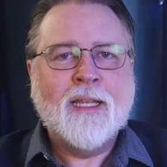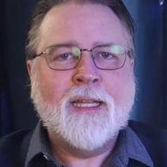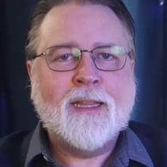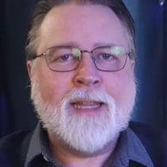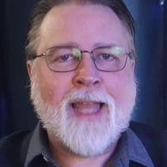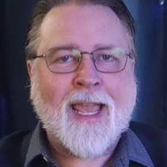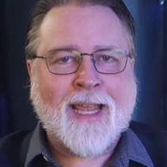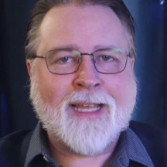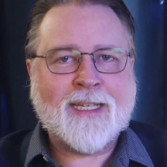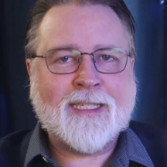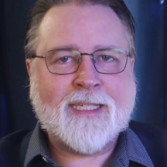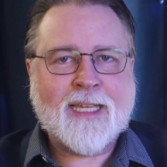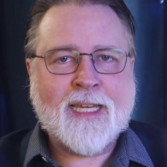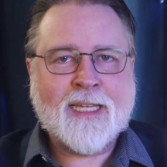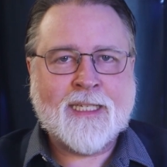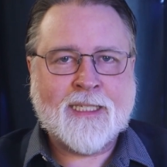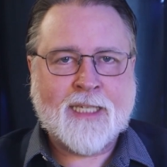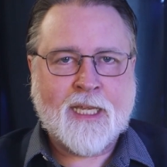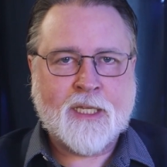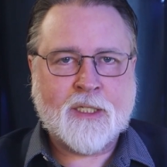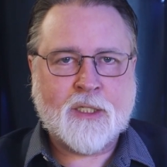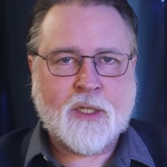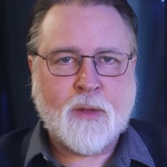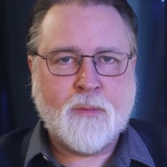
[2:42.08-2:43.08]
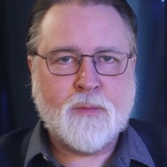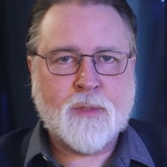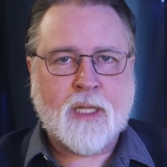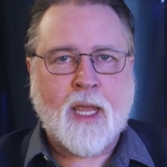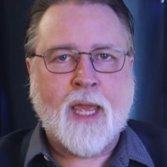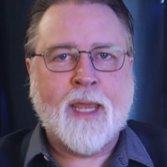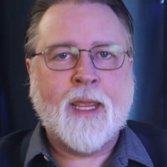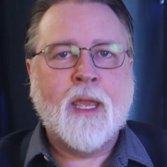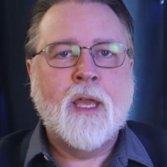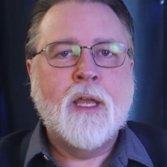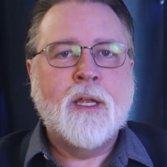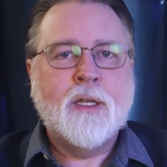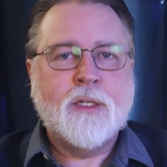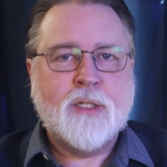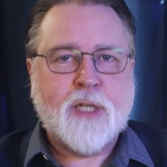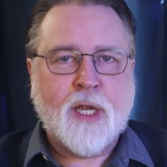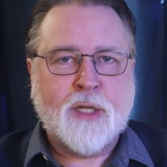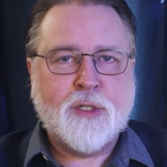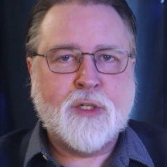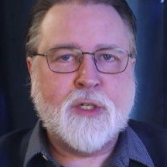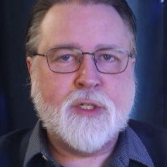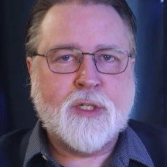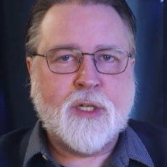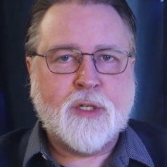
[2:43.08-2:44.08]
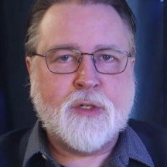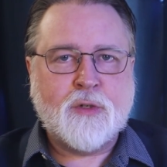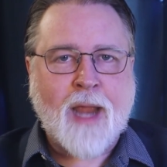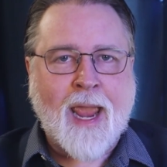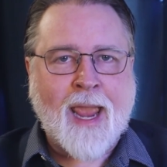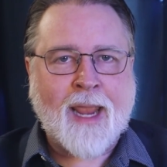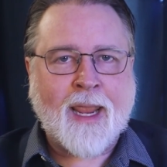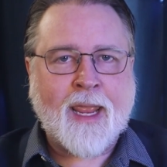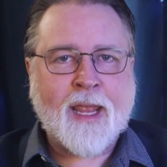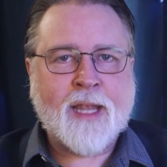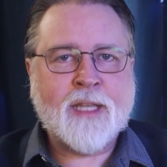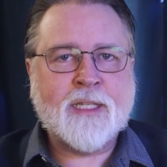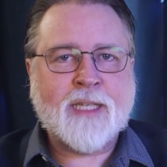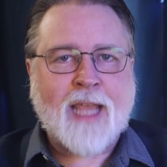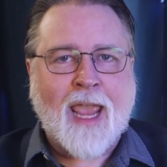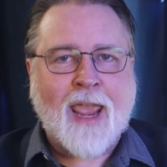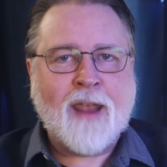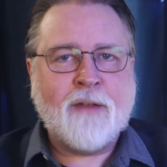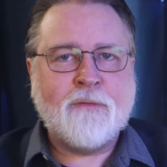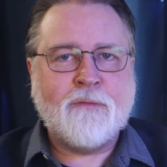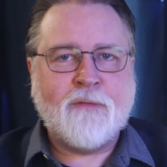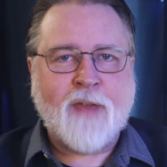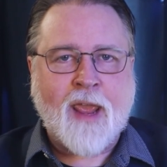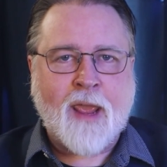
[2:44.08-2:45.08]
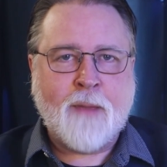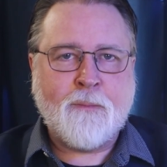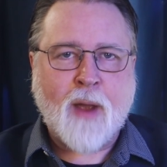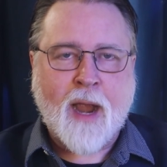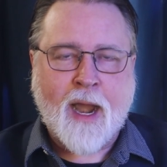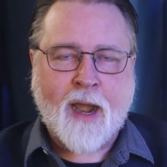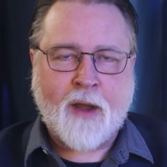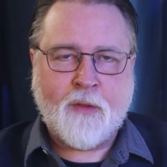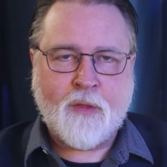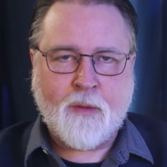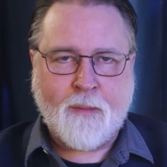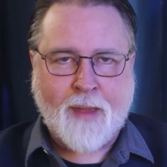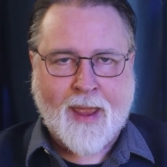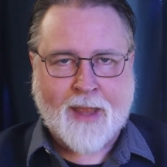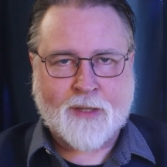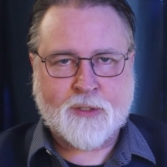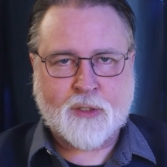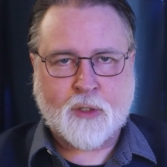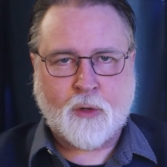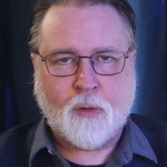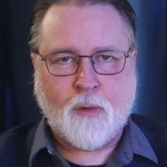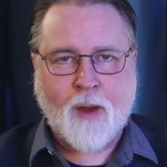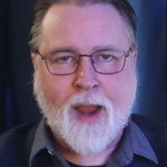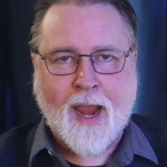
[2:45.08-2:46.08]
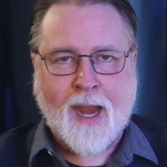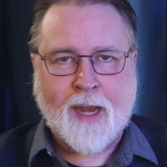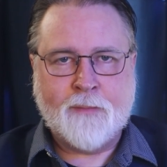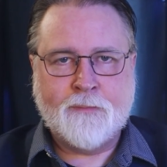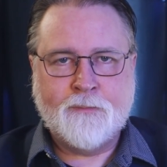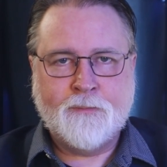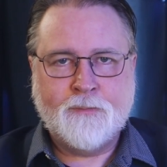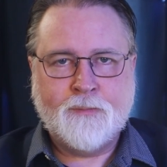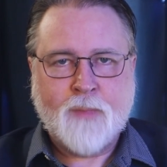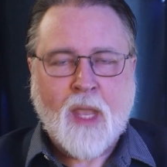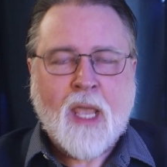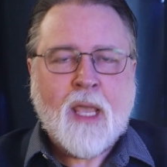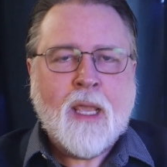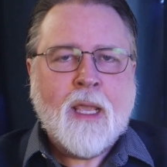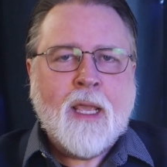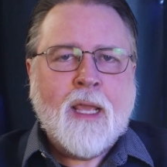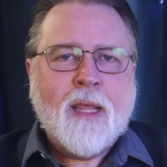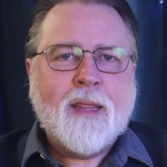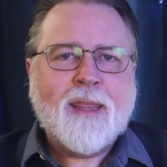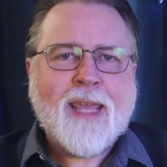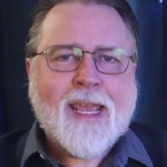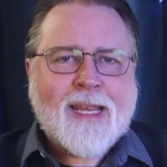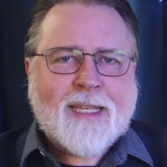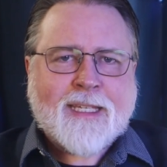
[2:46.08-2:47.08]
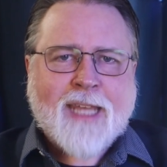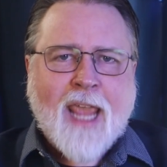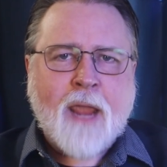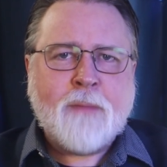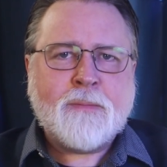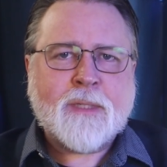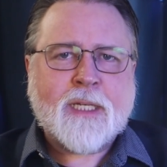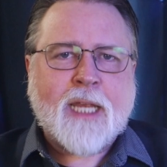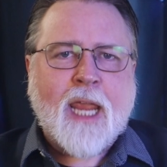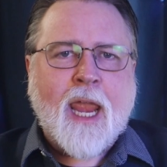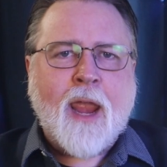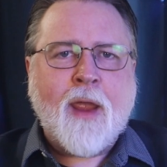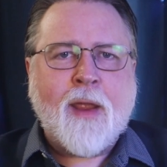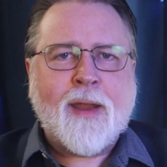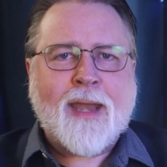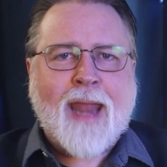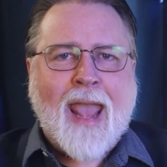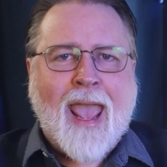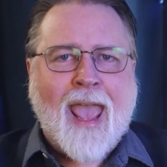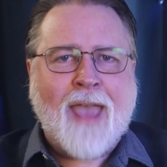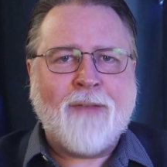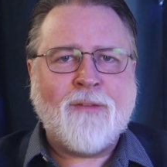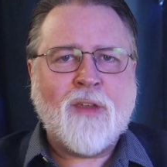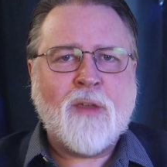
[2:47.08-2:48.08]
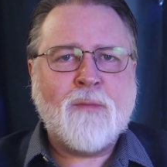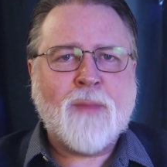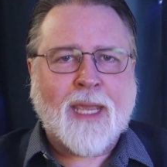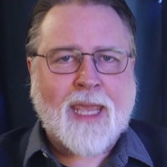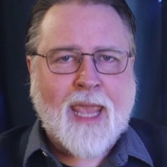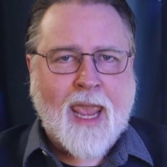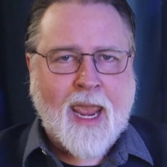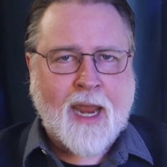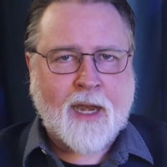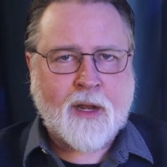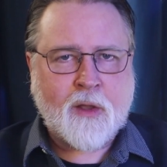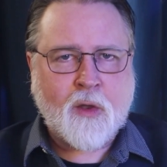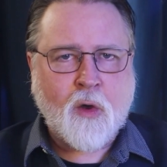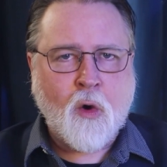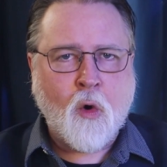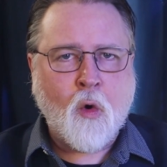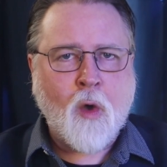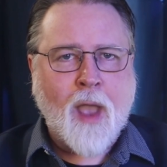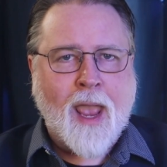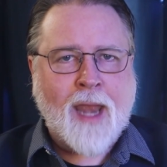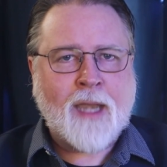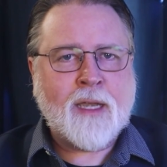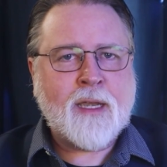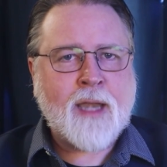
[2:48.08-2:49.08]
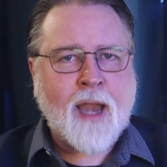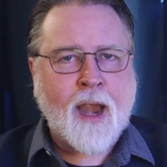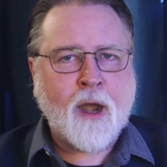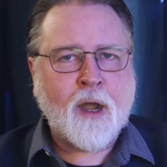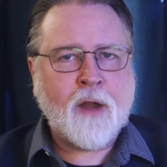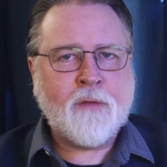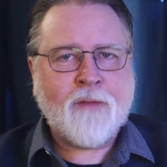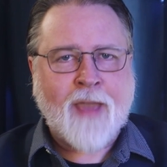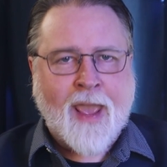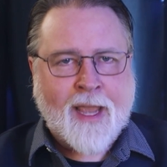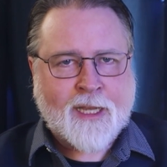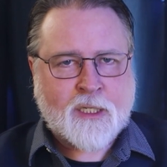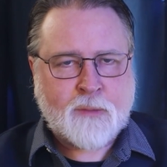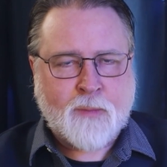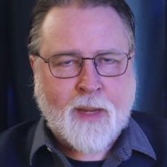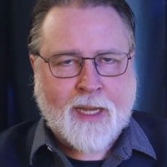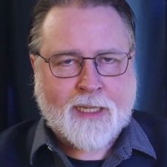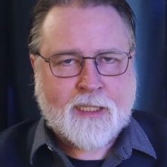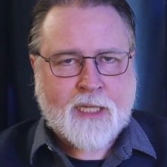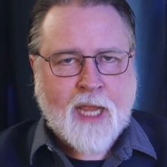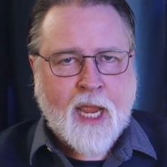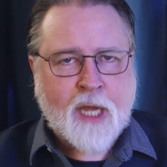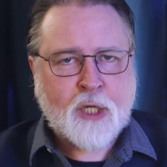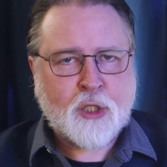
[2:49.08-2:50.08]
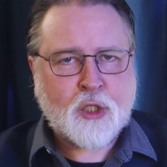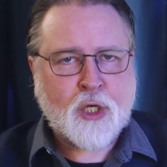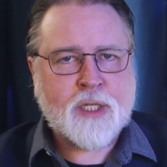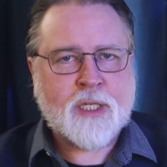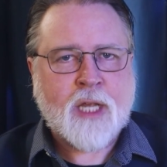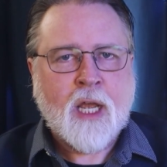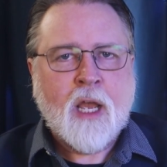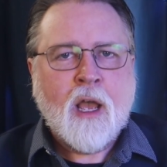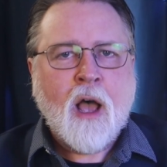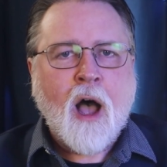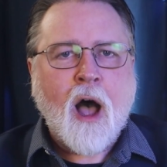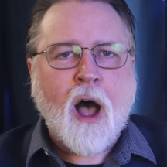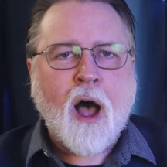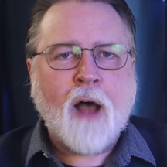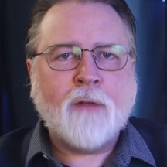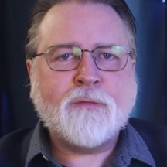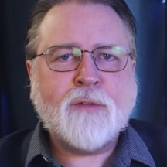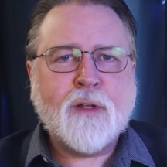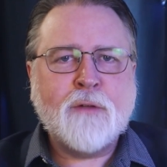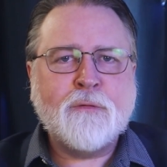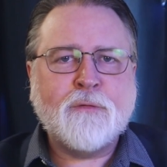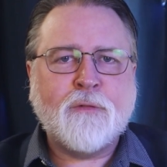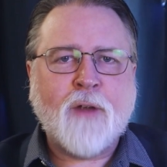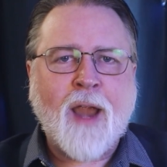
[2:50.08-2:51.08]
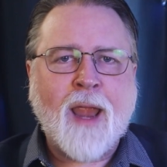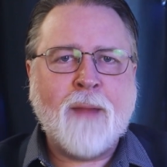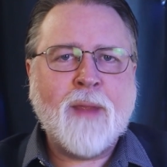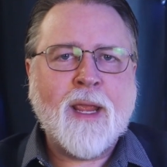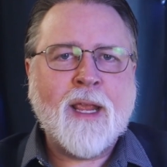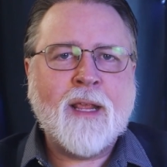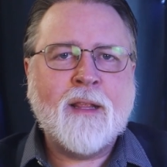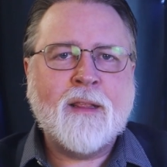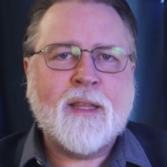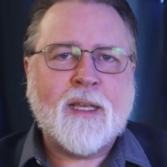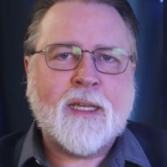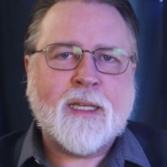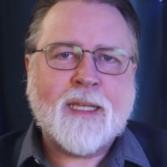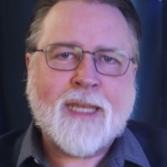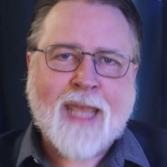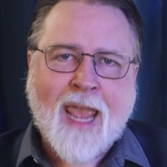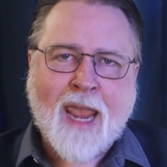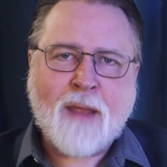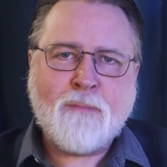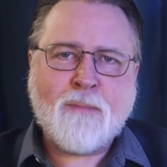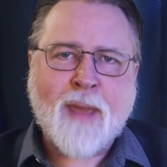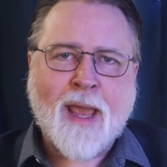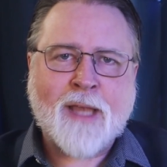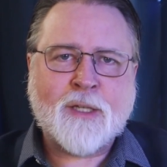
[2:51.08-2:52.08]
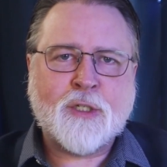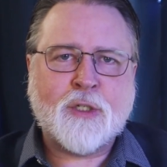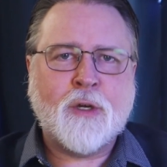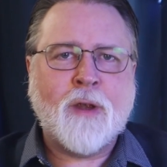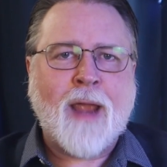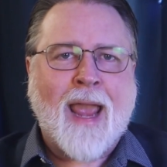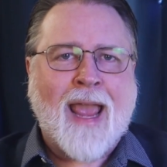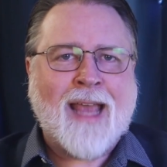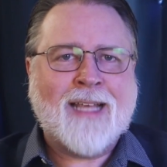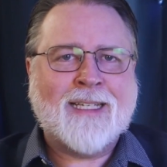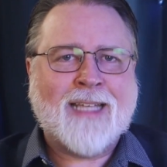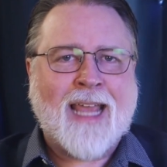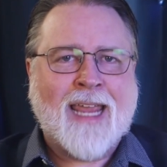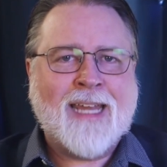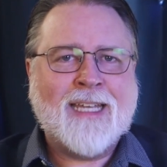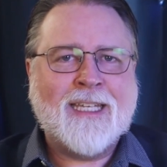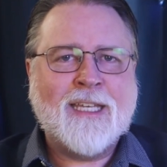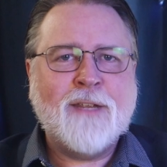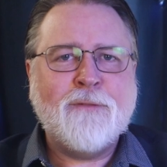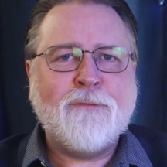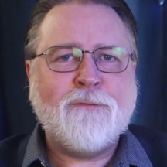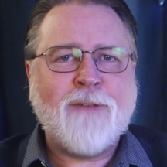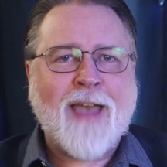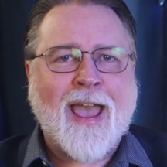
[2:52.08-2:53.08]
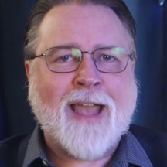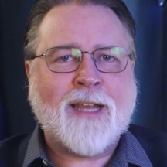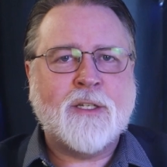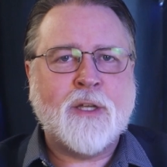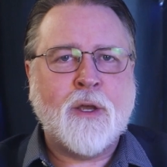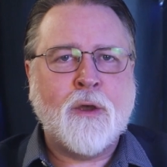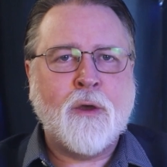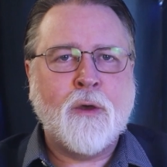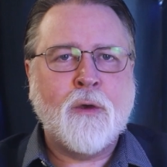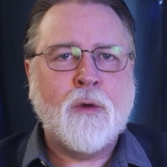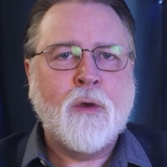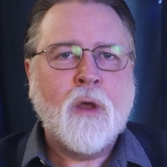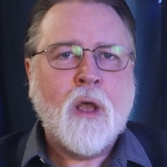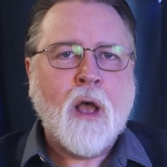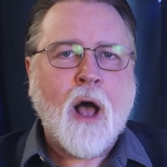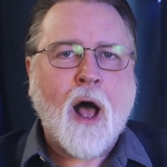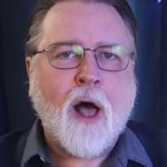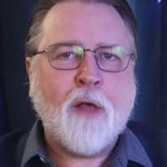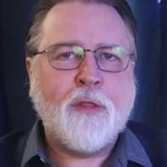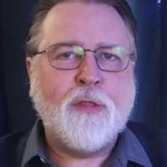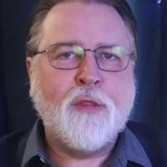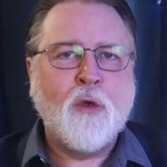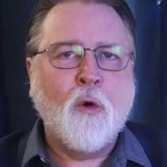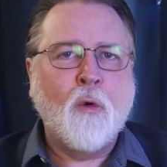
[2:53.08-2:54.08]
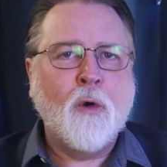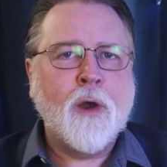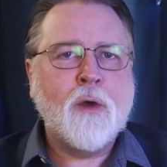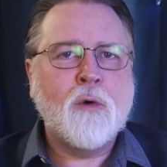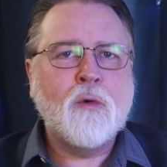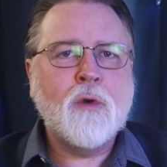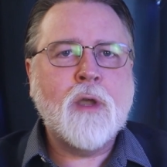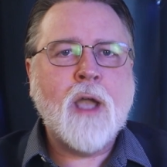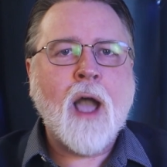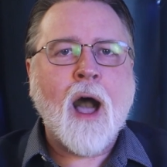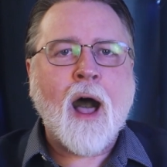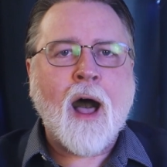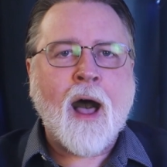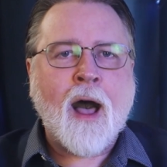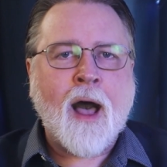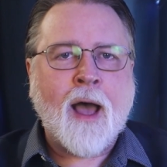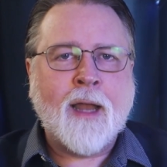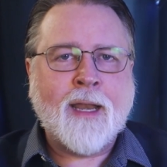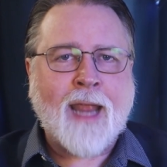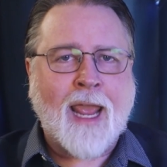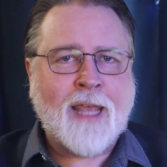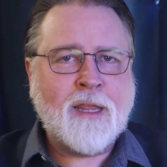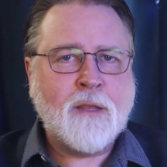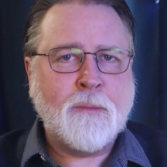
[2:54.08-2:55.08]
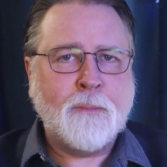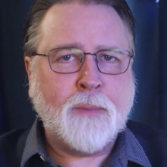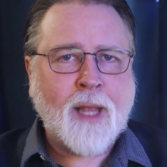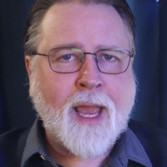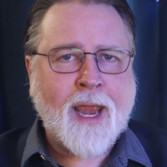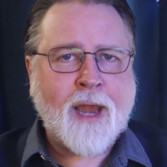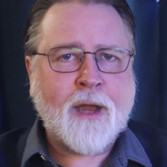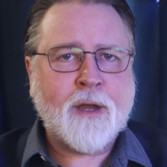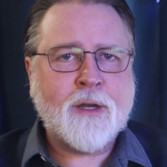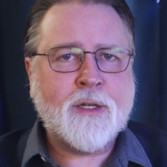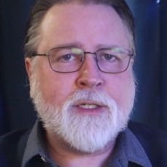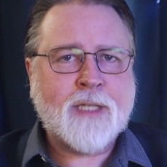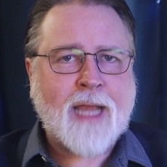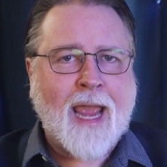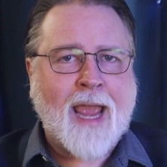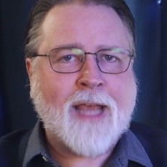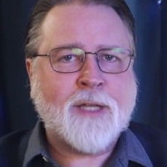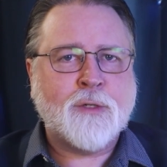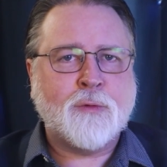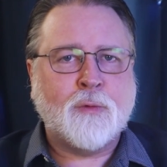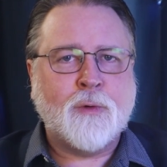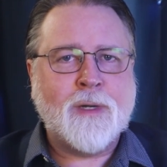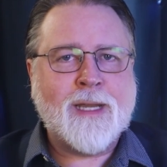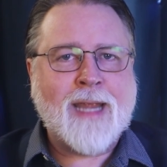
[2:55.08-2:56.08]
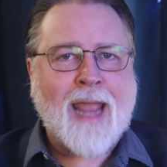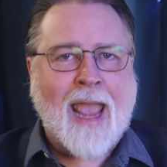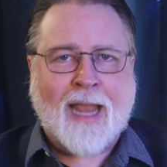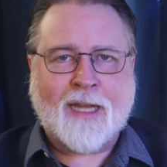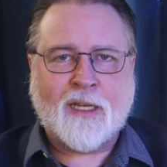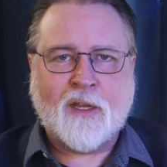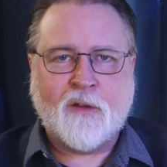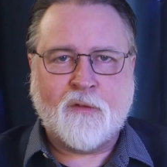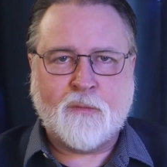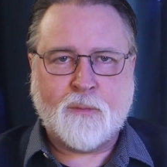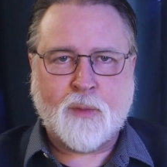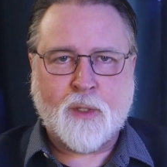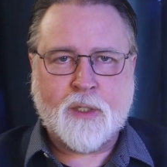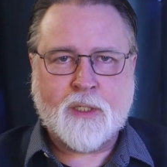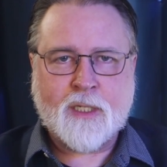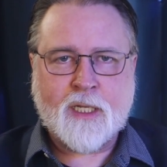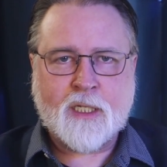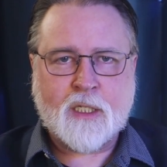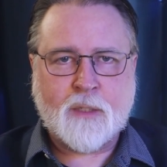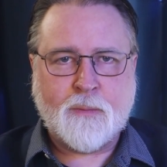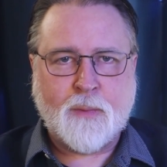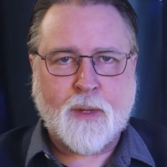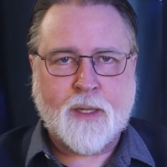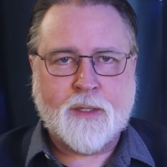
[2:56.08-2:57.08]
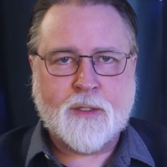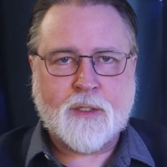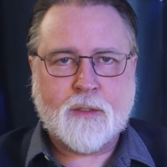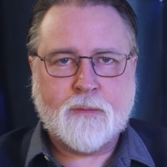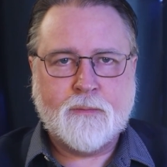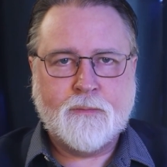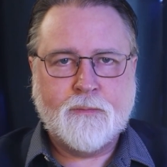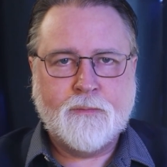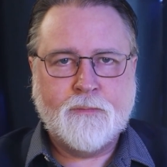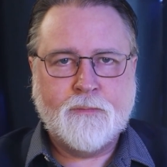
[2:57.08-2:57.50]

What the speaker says: legacy systems like Dungeons & Dragons and Vampire the Masquerade. These games carried heavy mechanical and narrative expectations, often framing the game master as a de facto authorial god and the players as reactive participants.